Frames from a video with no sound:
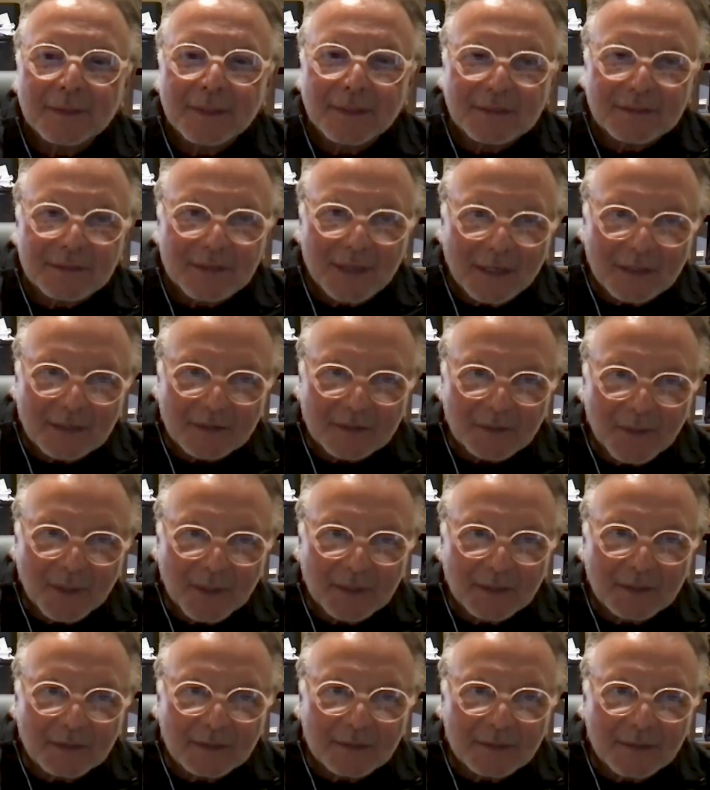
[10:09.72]
Exactly
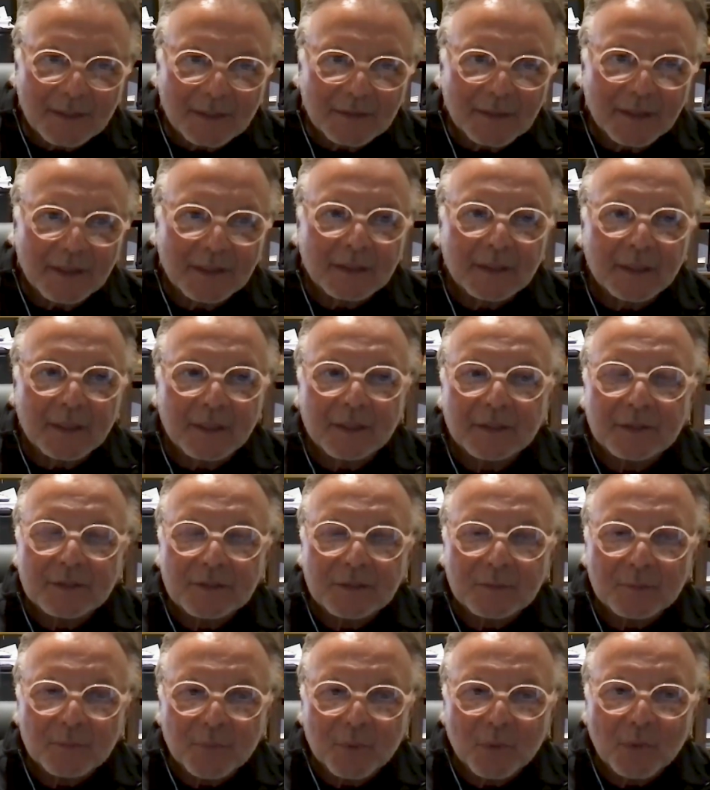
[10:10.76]
right. And that it
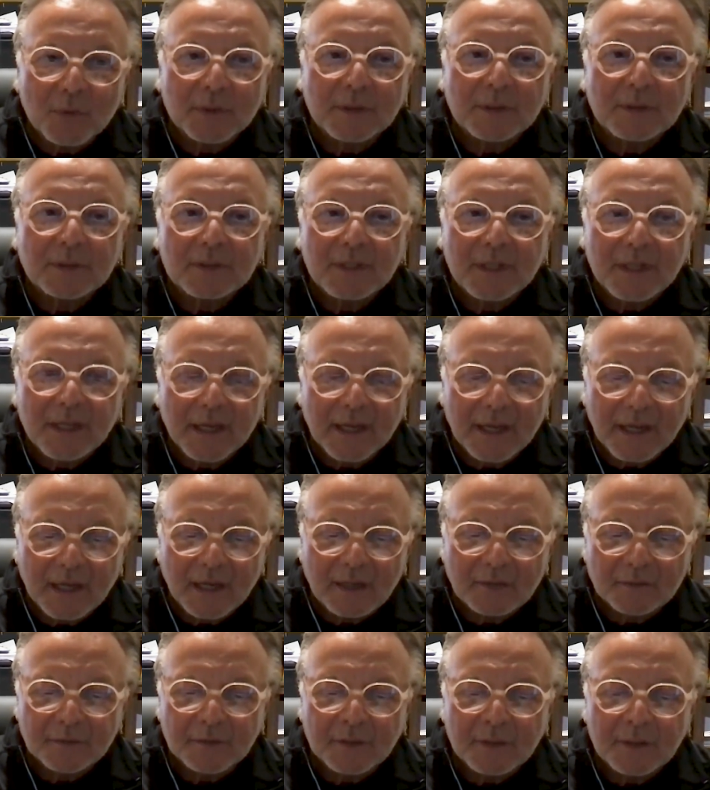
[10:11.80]
is important to
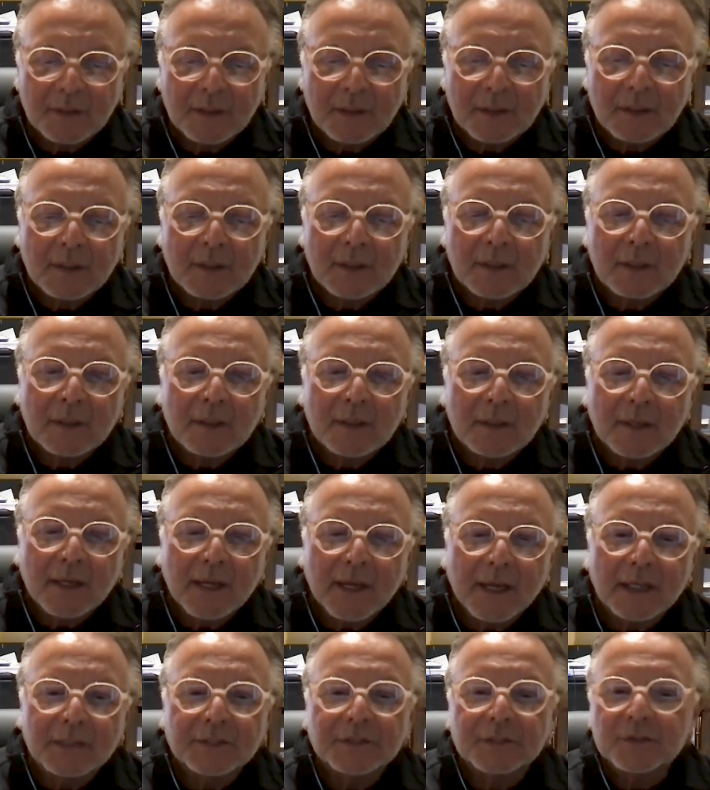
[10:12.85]
have,
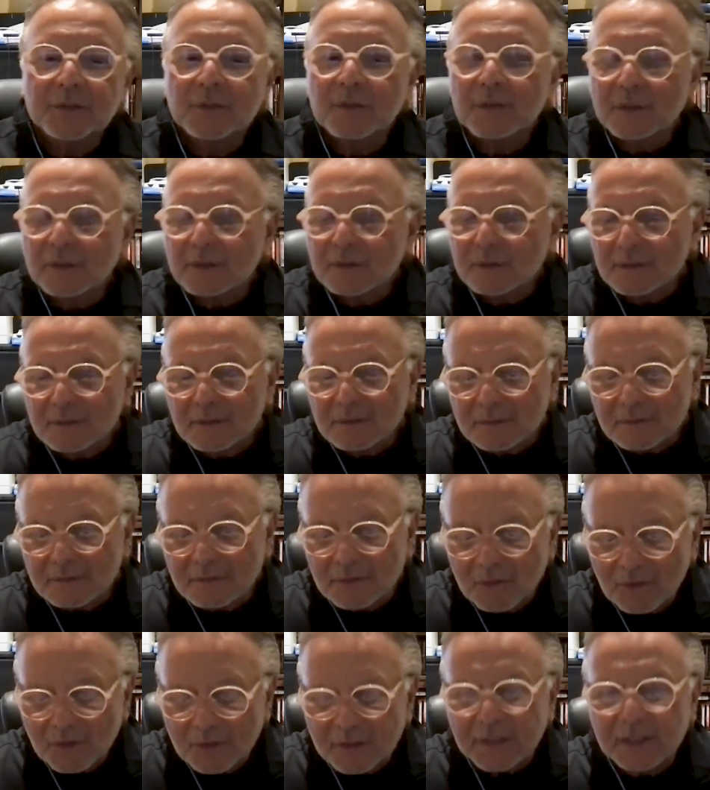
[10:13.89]
as you're
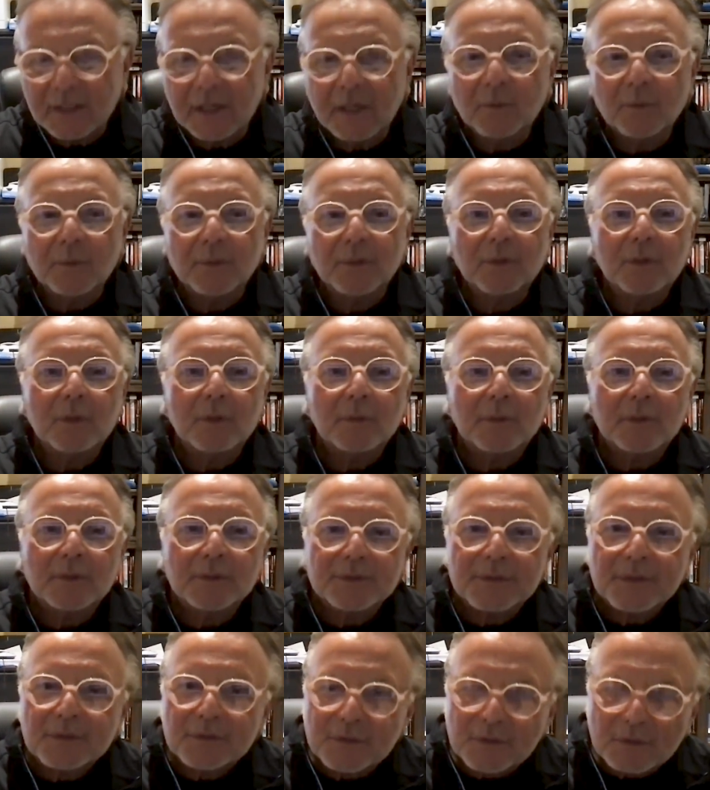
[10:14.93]
looking at
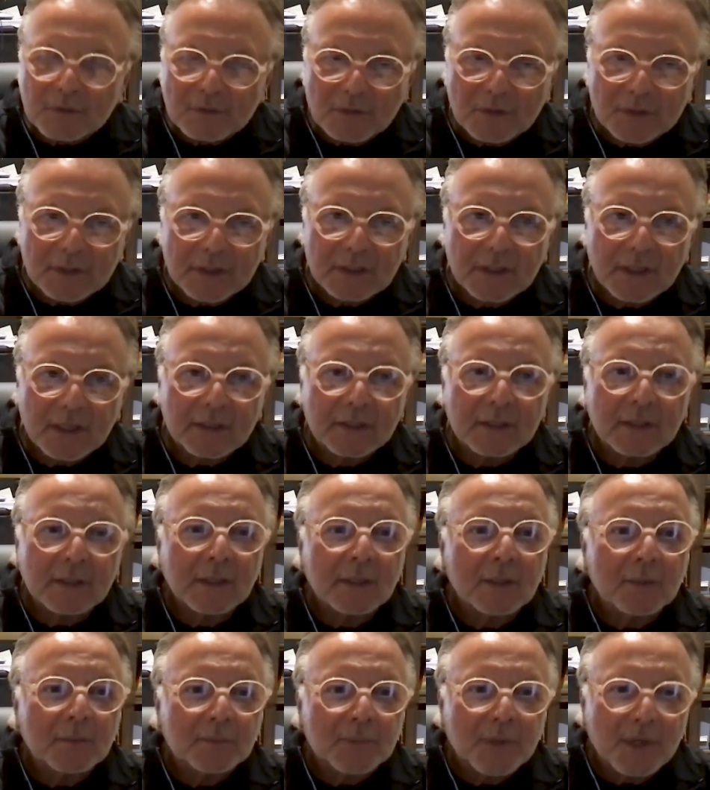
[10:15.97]
renewables, as you're looking at
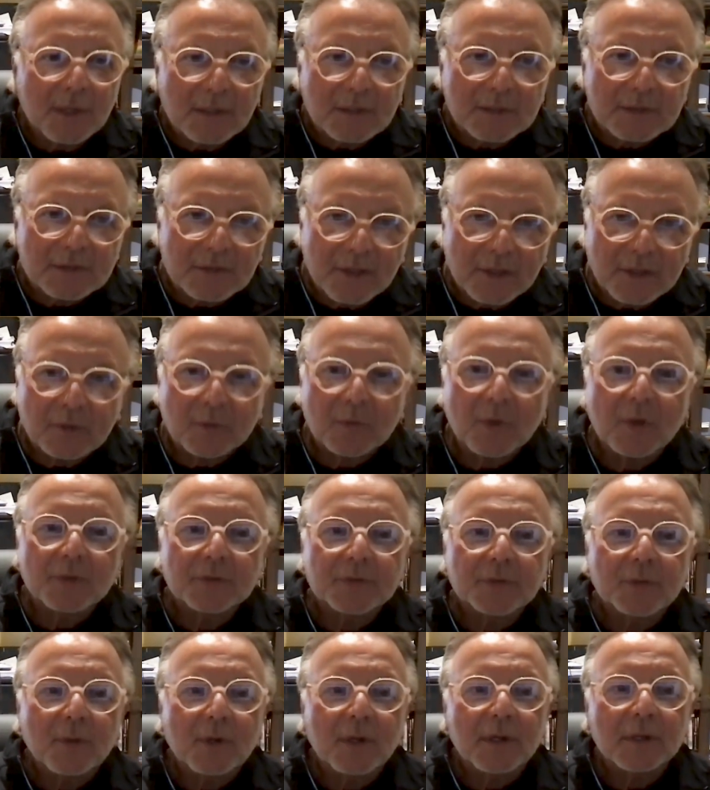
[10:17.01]
products like
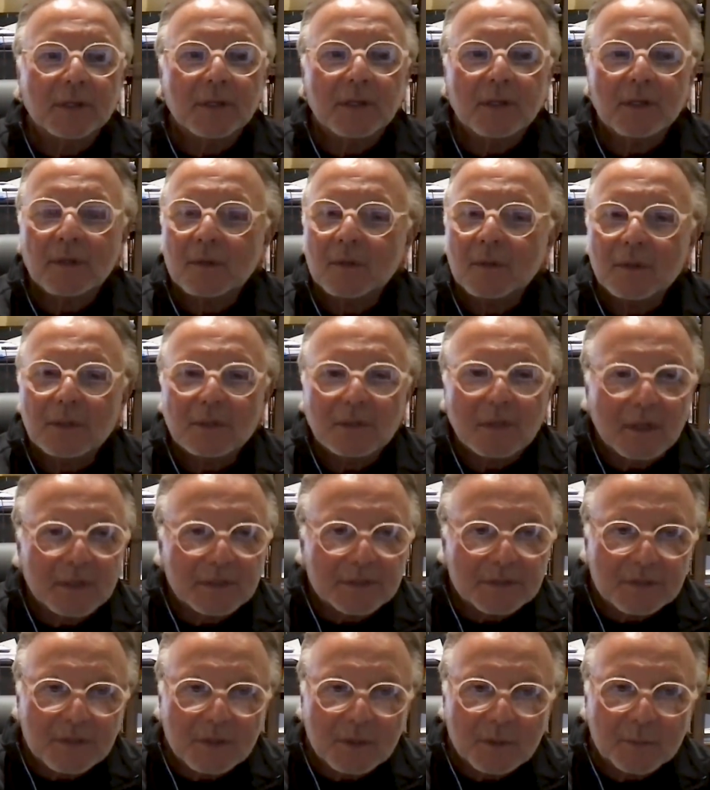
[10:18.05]
RoseWater or
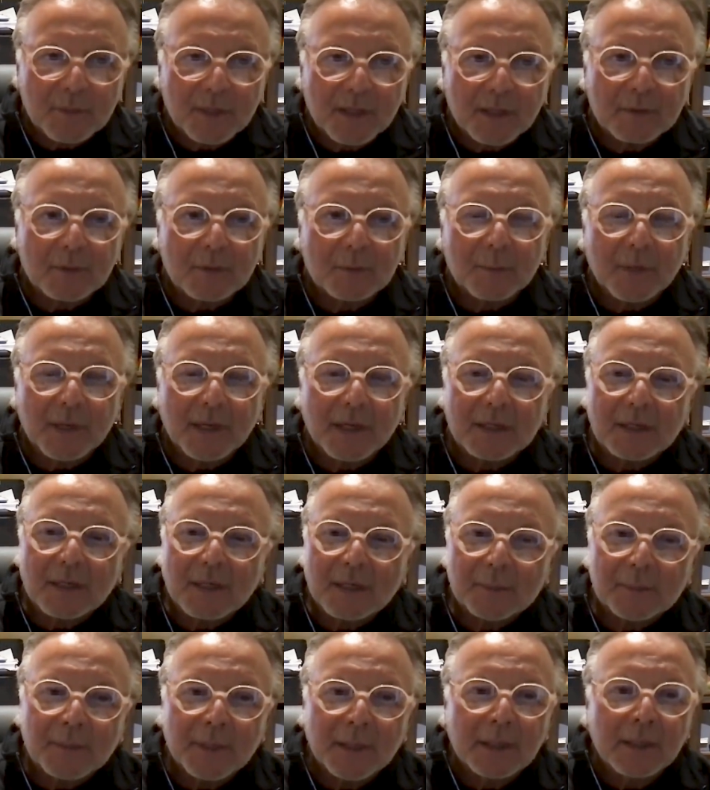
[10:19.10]
large-scale battery
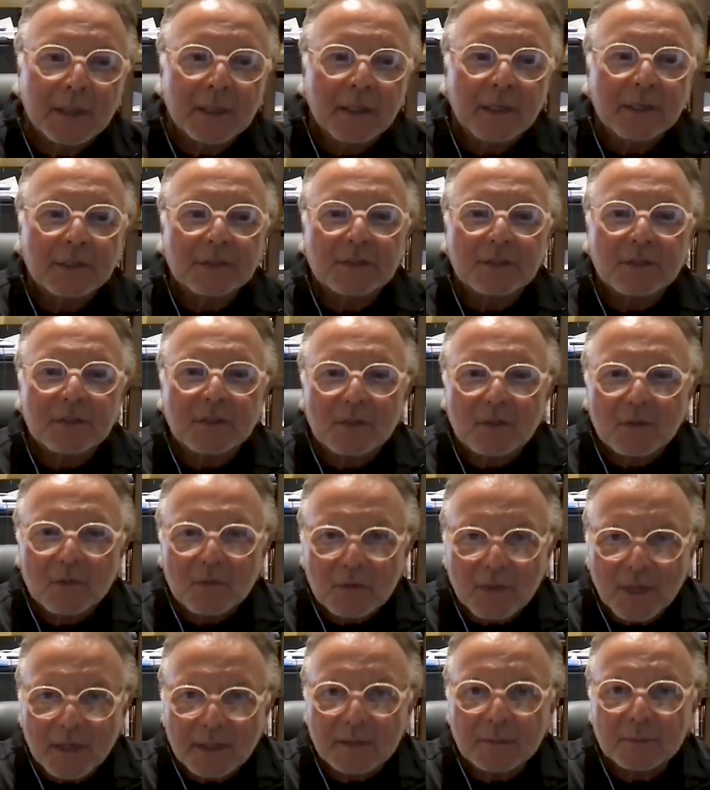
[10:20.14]
backup, it is
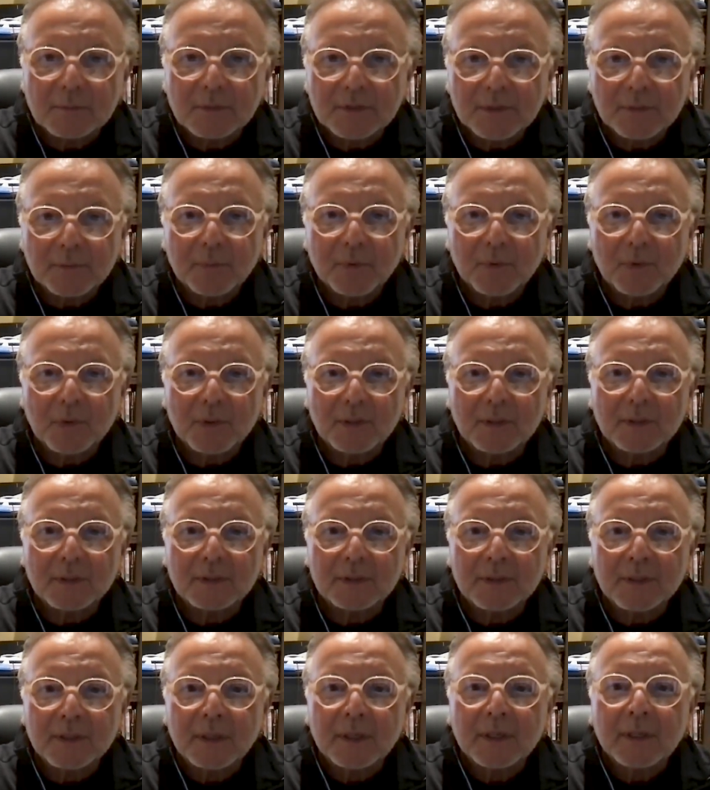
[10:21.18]
incredibly
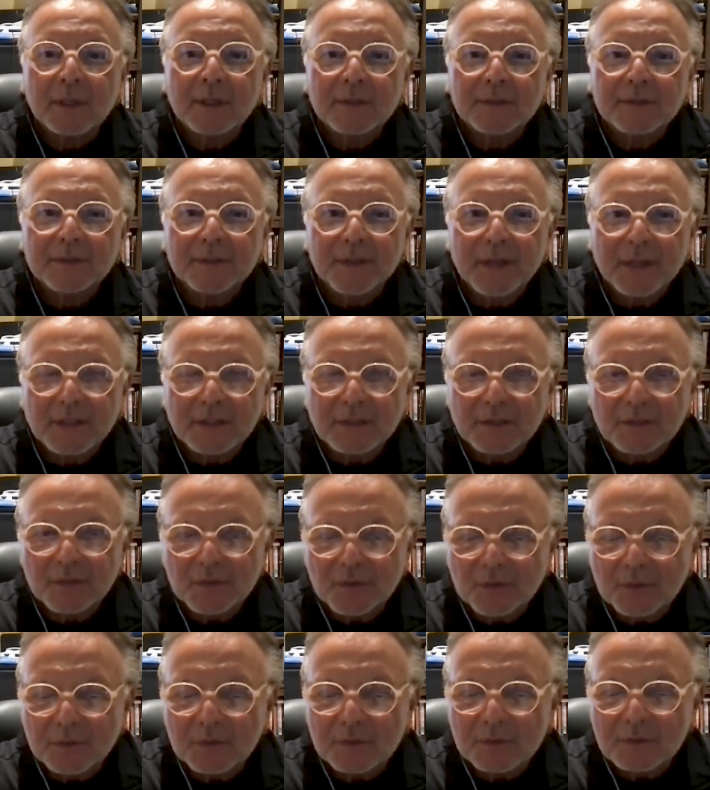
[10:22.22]
important that
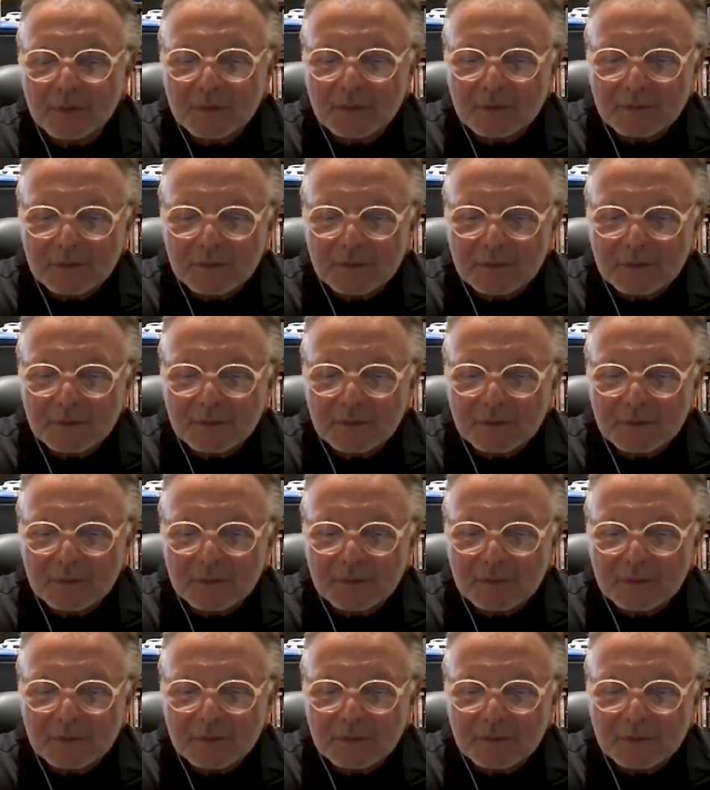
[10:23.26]
you